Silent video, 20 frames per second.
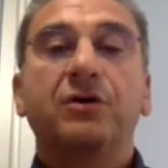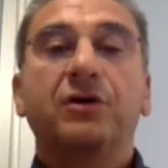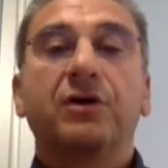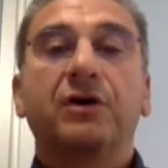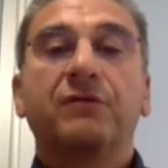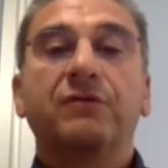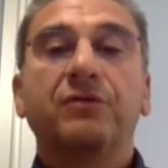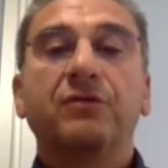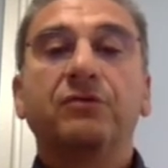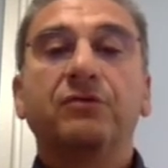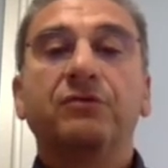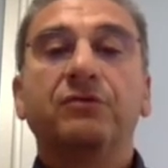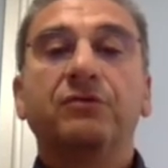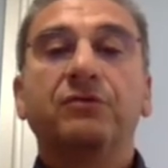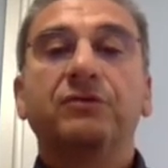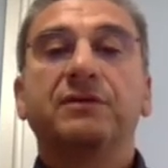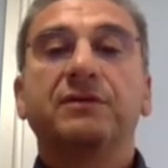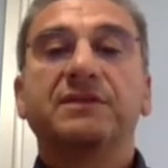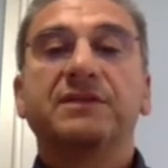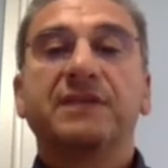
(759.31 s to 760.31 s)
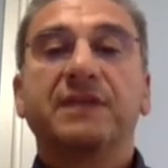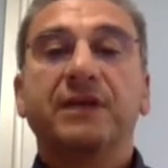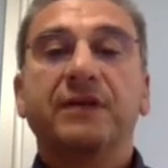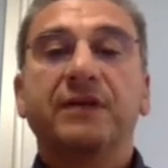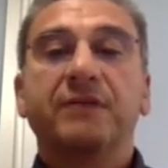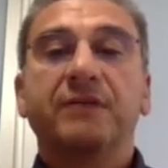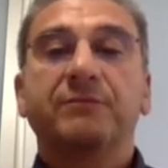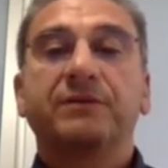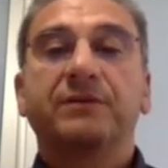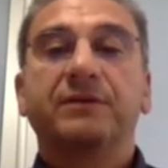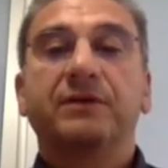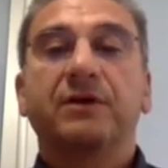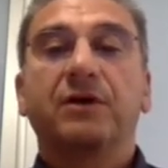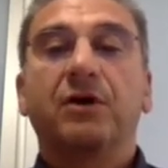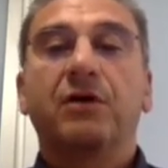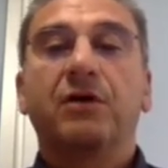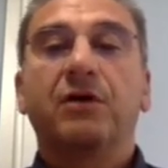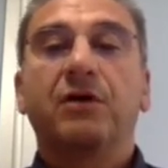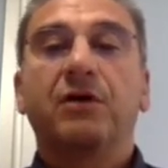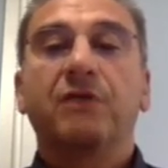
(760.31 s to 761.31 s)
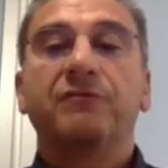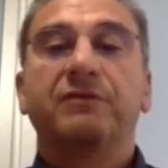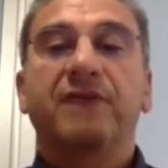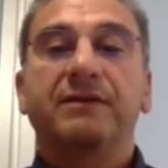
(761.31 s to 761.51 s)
reviewed the script of the